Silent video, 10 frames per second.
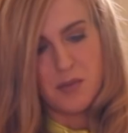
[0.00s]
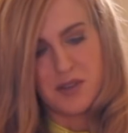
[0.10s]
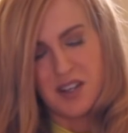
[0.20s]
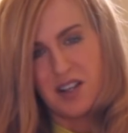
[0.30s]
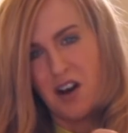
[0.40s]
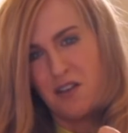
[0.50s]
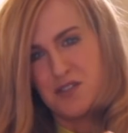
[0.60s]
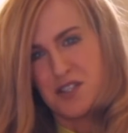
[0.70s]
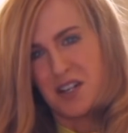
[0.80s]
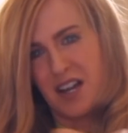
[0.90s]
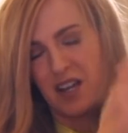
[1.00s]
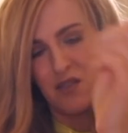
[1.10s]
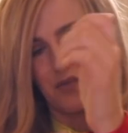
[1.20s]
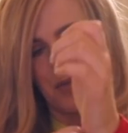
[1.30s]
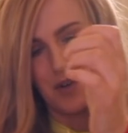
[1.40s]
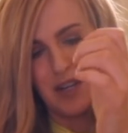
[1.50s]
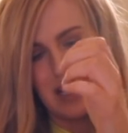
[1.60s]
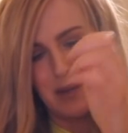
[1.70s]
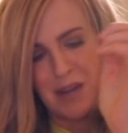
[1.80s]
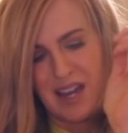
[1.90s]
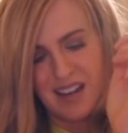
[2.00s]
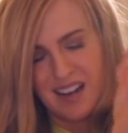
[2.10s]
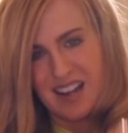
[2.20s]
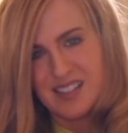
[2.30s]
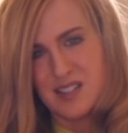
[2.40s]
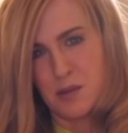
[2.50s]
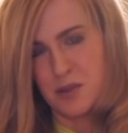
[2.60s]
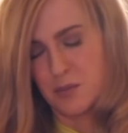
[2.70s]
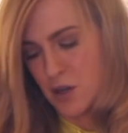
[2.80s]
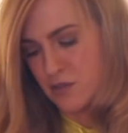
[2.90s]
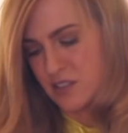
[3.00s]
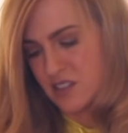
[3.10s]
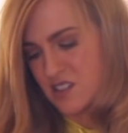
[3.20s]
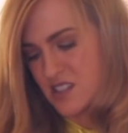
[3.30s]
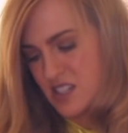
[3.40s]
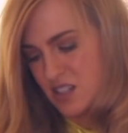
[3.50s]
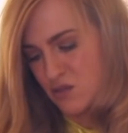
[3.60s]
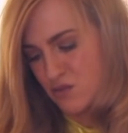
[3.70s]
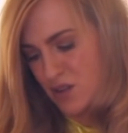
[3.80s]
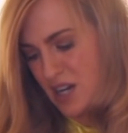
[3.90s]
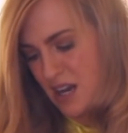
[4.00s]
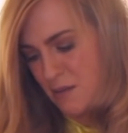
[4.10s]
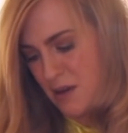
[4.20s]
But the cuffs are like really big and I have to double them over and they're still really